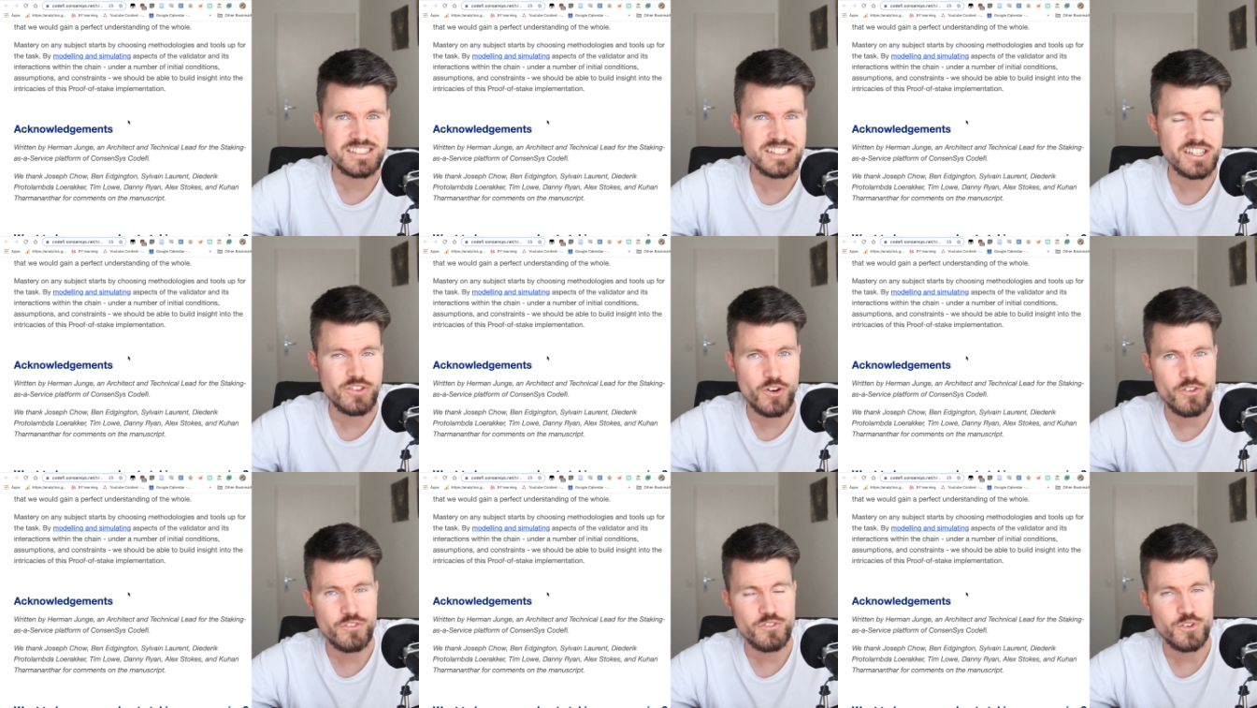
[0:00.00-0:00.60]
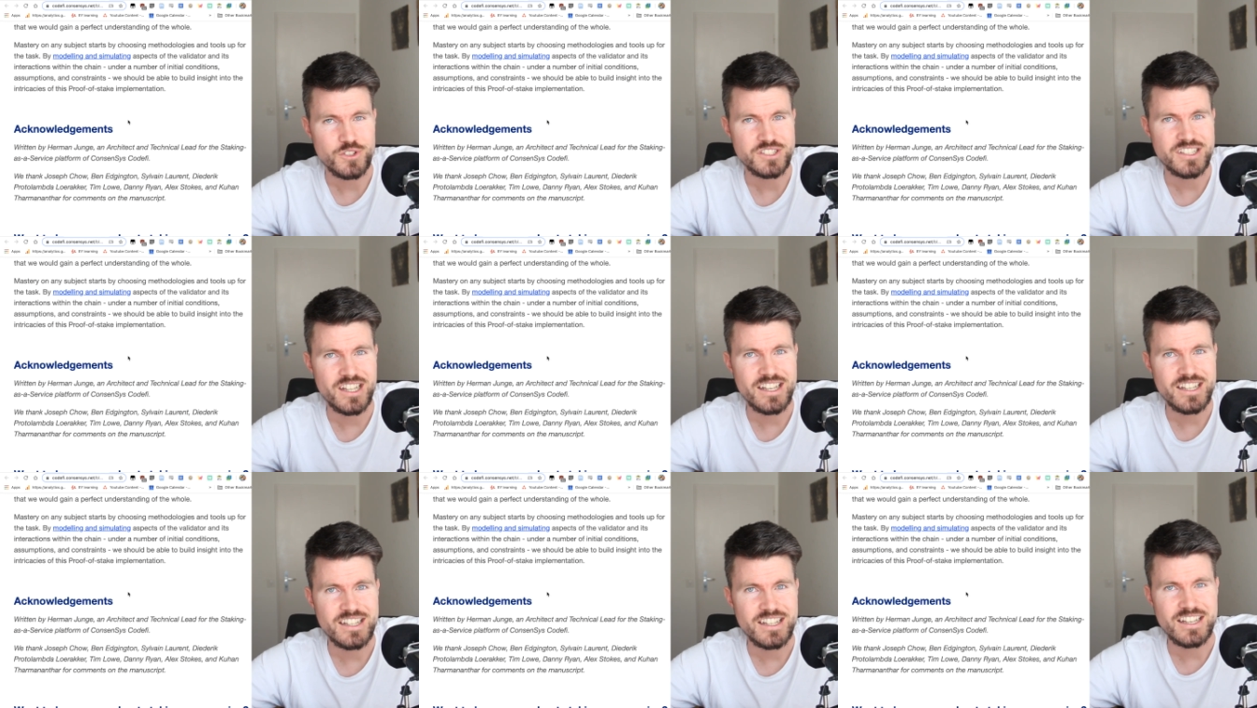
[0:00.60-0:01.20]
Zero for
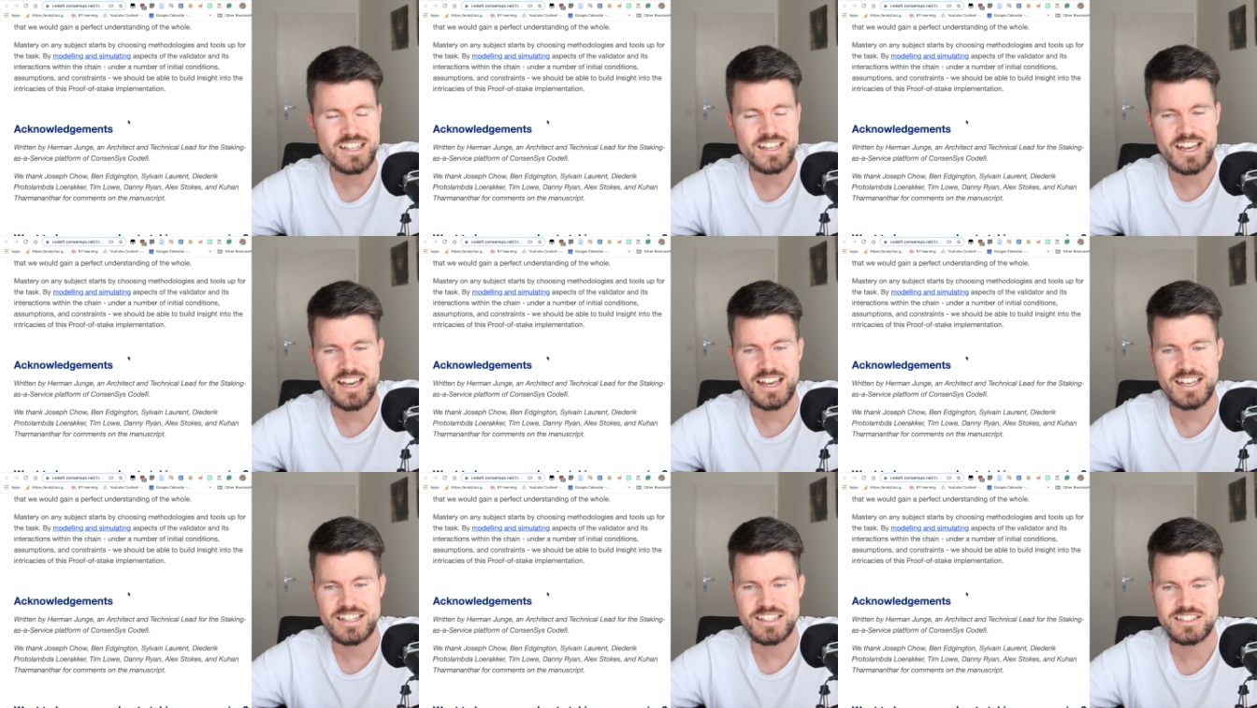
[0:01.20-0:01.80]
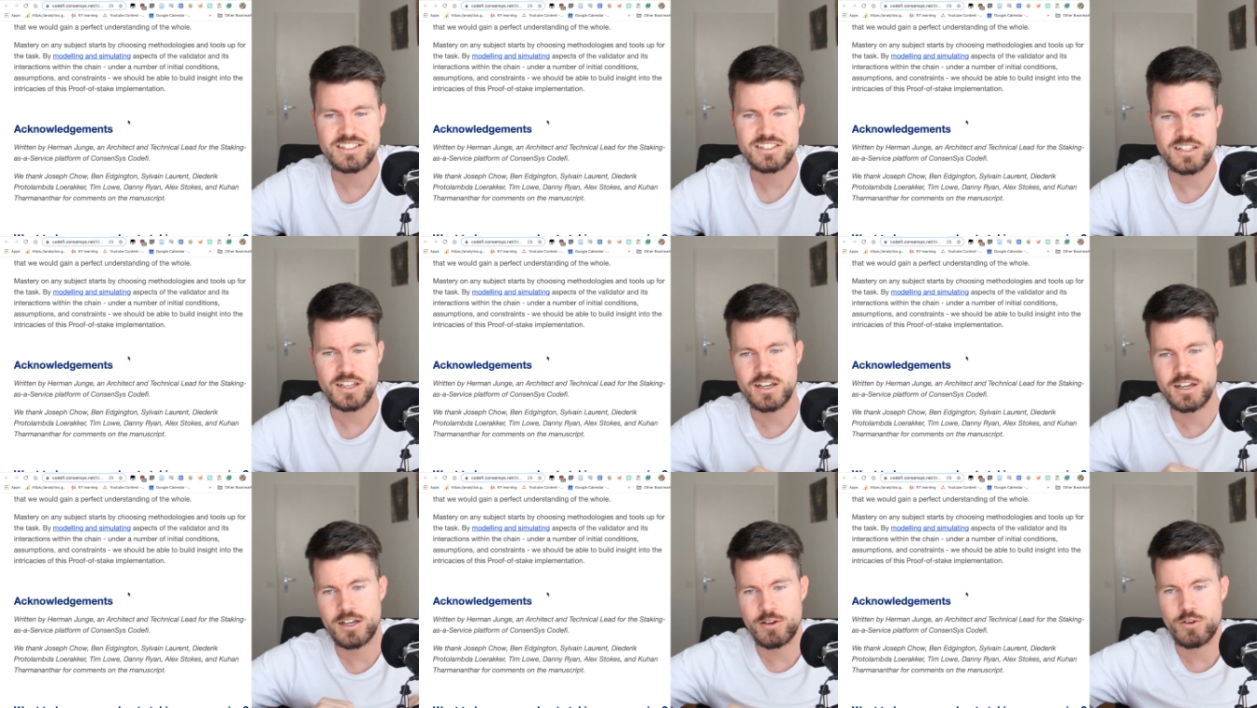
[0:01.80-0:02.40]
staking. And
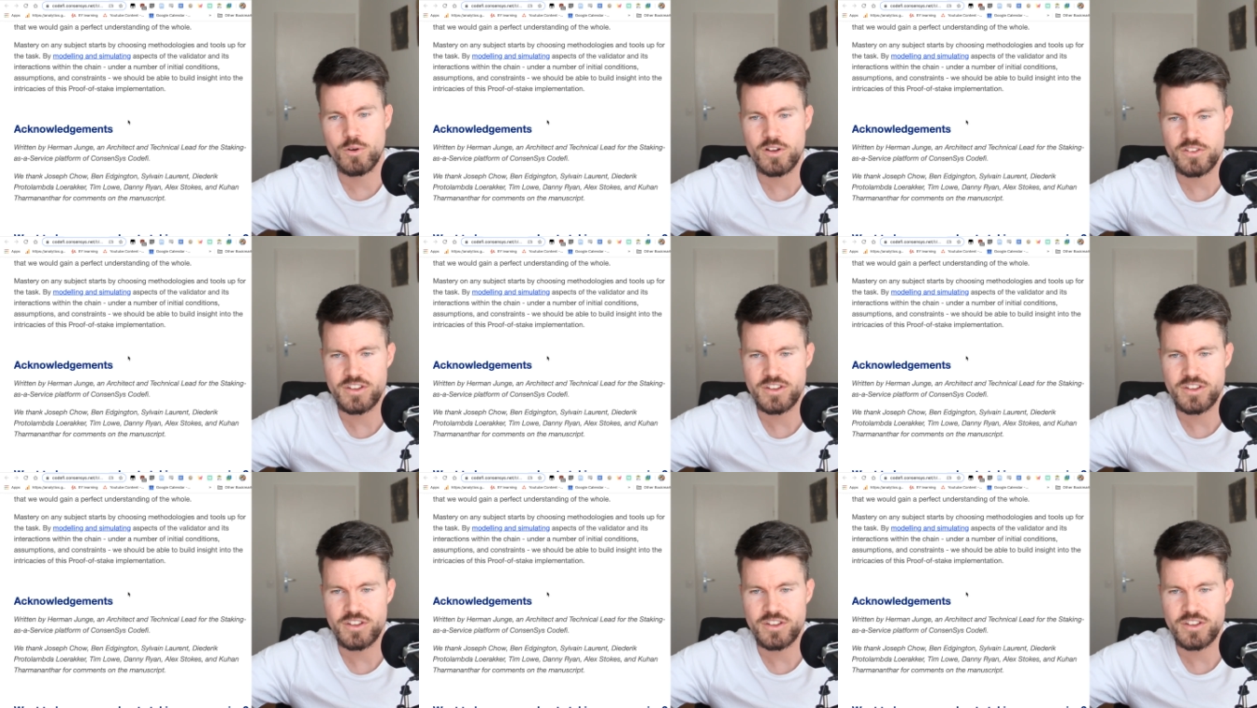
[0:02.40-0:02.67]
uh,